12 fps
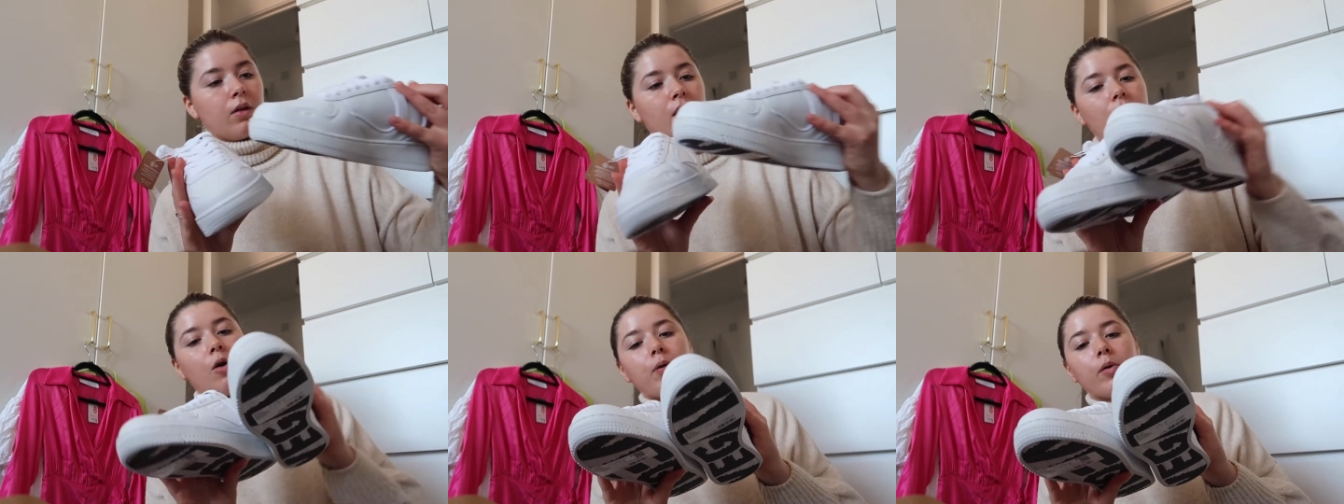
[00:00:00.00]

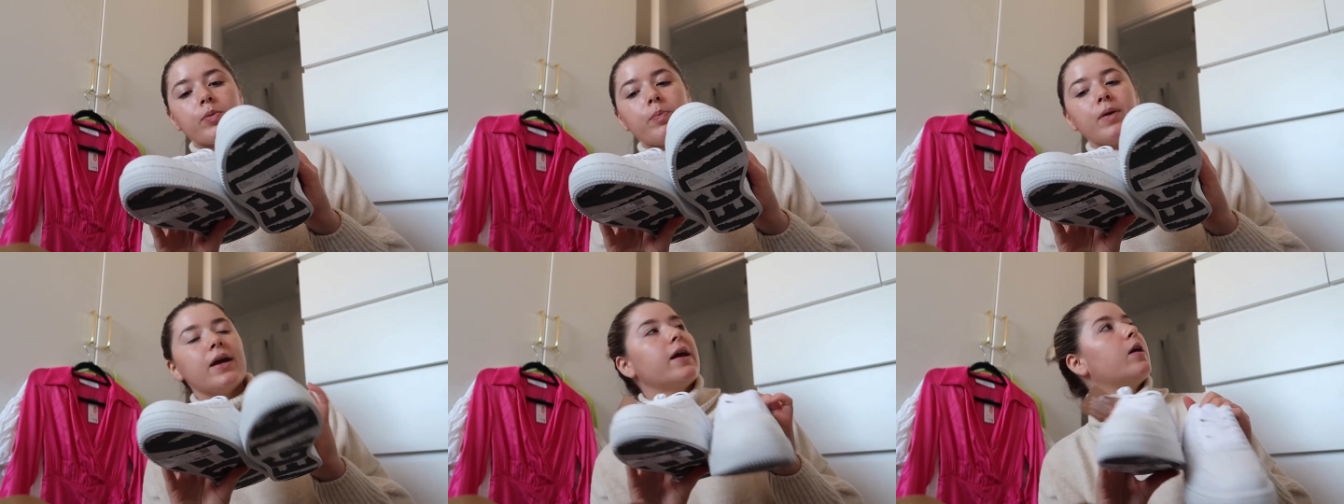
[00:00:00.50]
I'll
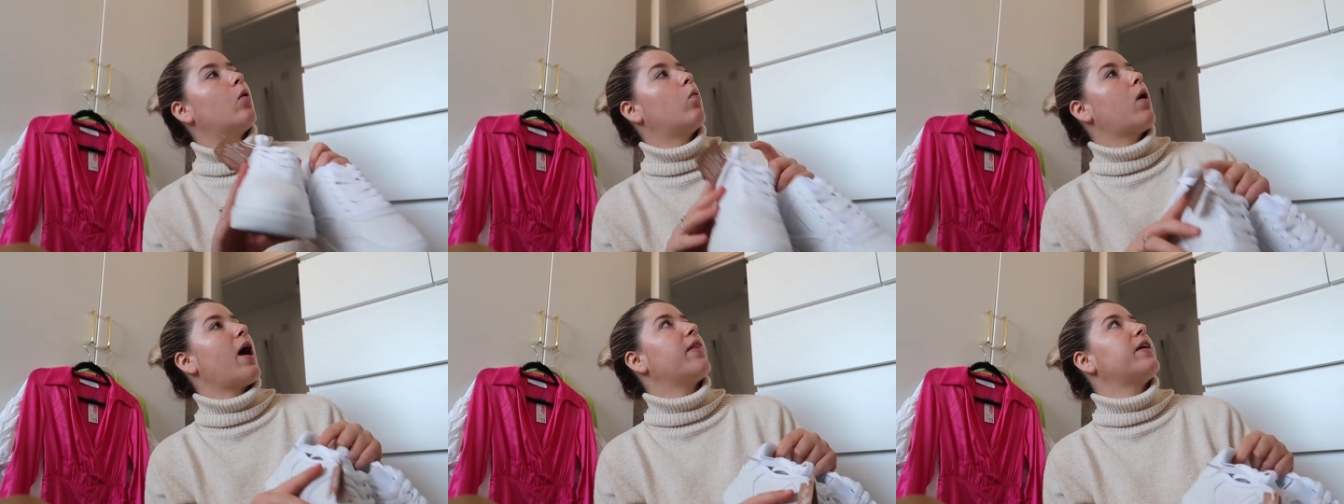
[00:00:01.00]
probably
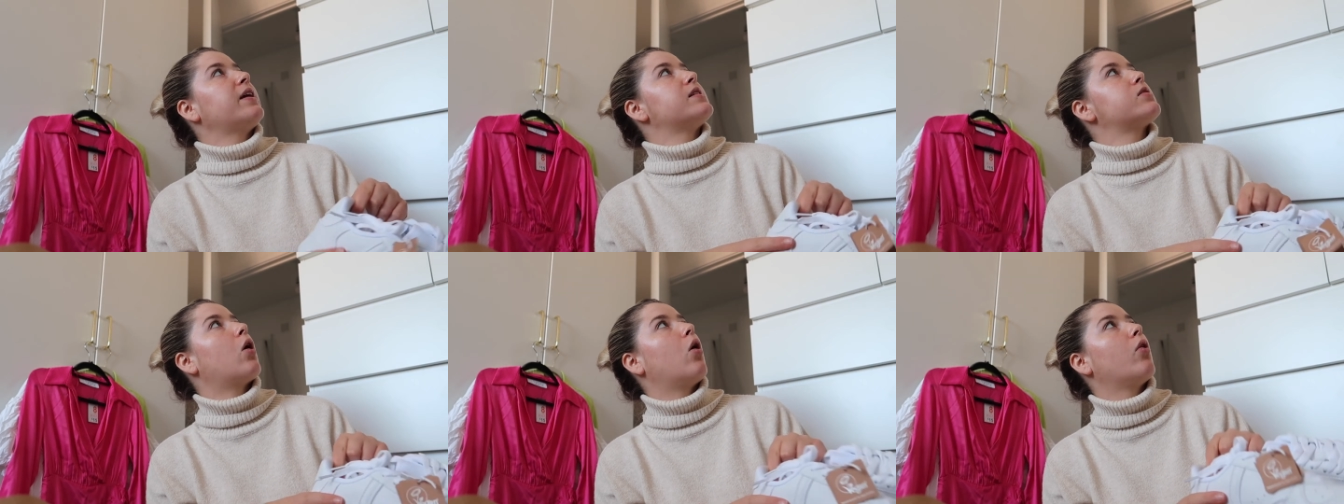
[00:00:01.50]
wear
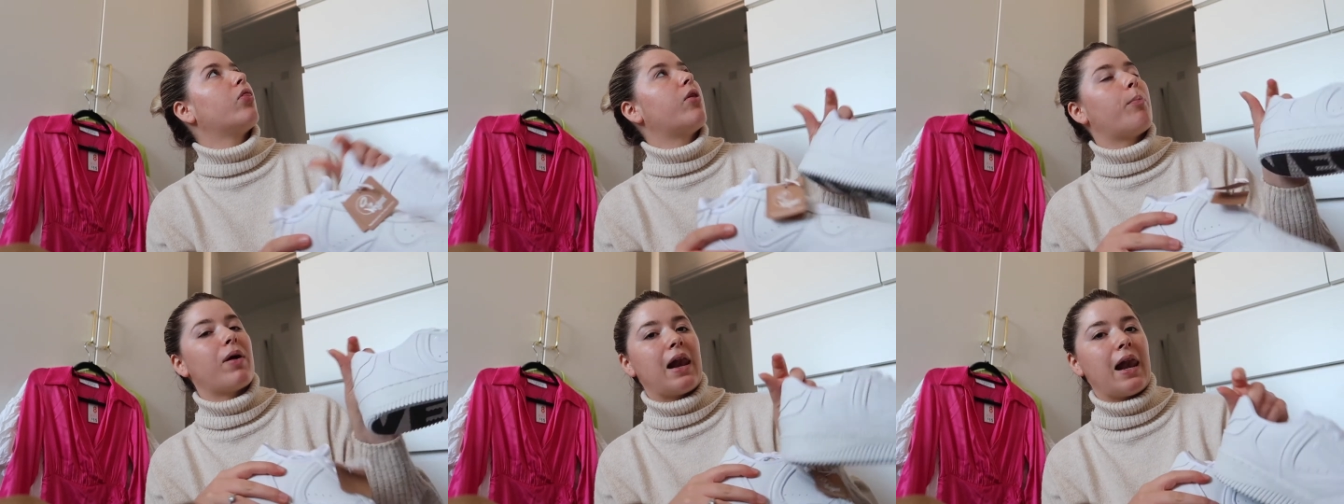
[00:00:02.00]
these on the
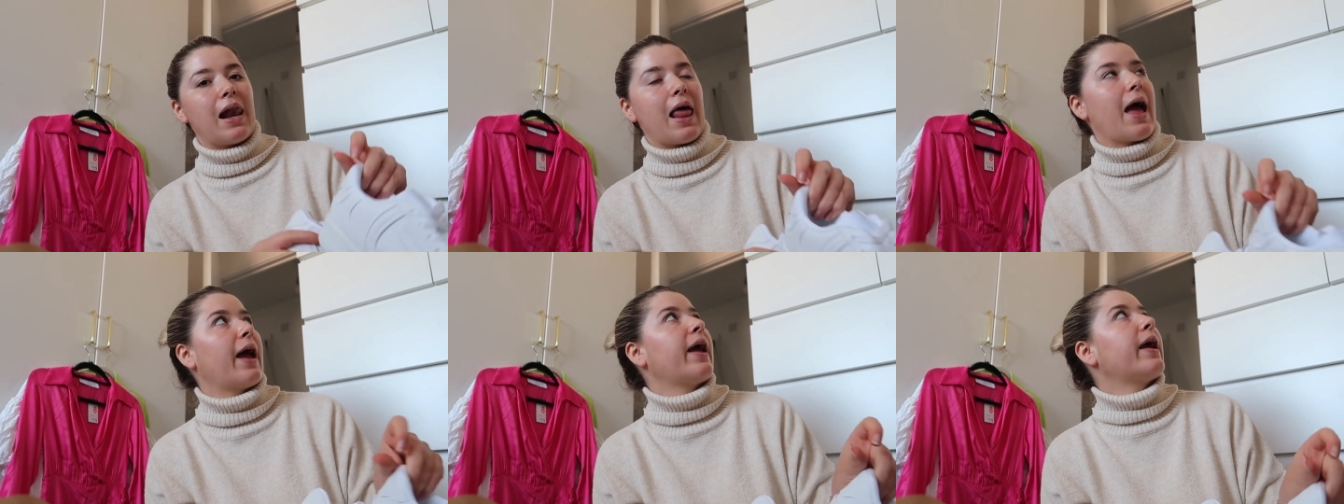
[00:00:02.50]

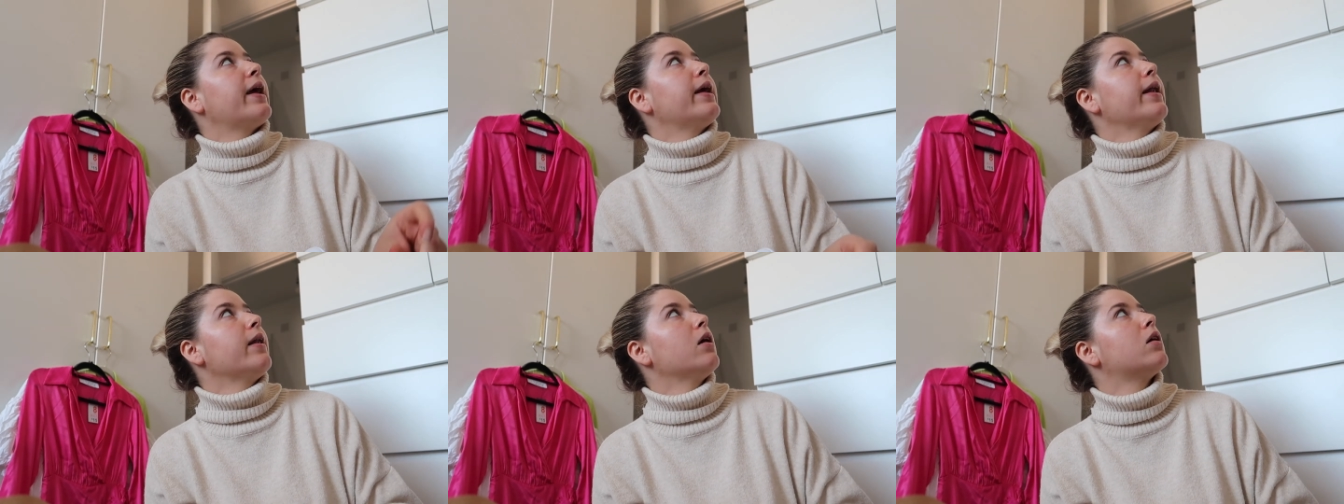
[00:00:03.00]

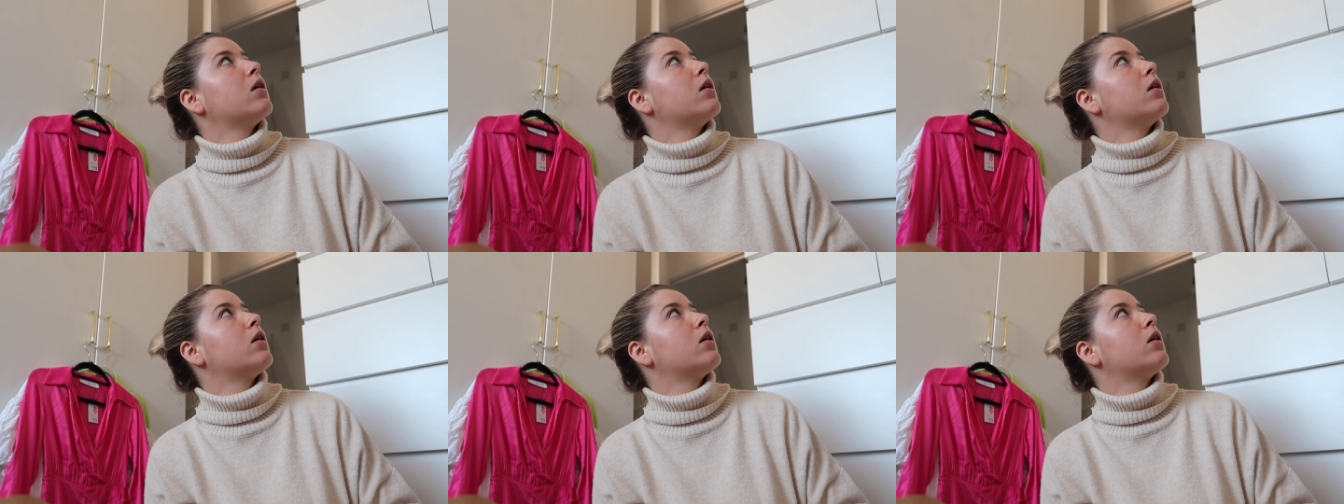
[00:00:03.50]
plane.